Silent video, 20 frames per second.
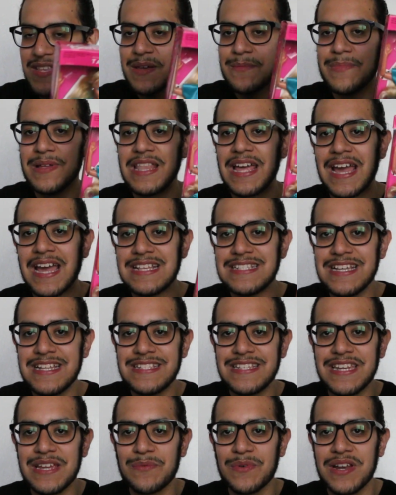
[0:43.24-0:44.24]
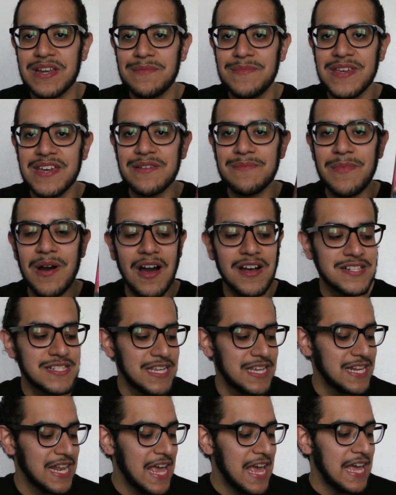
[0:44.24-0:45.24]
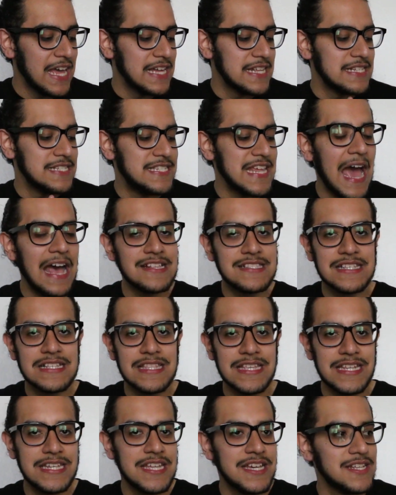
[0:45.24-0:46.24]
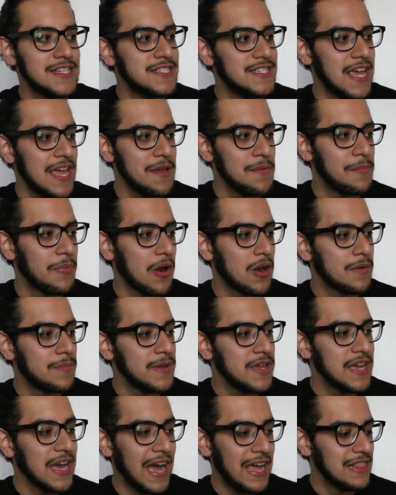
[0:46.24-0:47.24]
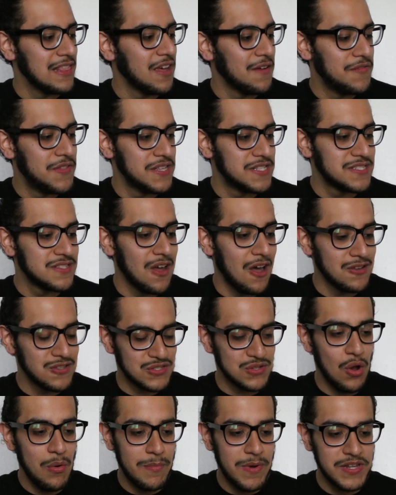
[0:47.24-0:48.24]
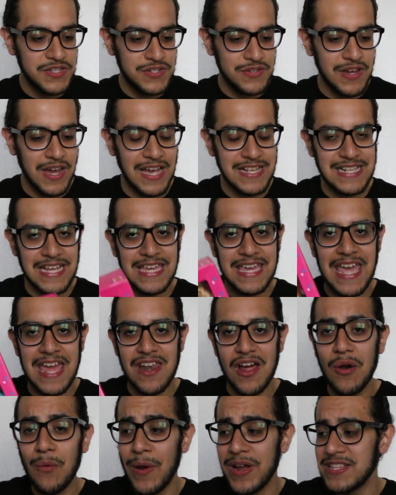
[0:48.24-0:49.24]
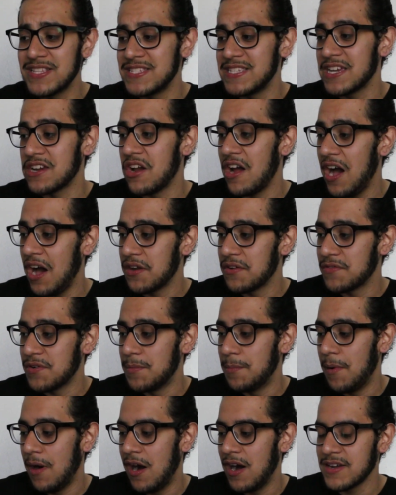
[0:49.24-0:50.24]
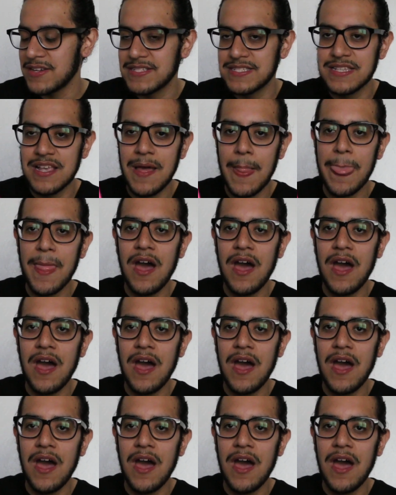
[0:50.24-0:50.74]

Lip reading: But like I said, today we're going to be unboxing Dazzlin Date Barbie. I love this doll so much, you guys. I cannot wait to take her out of her box.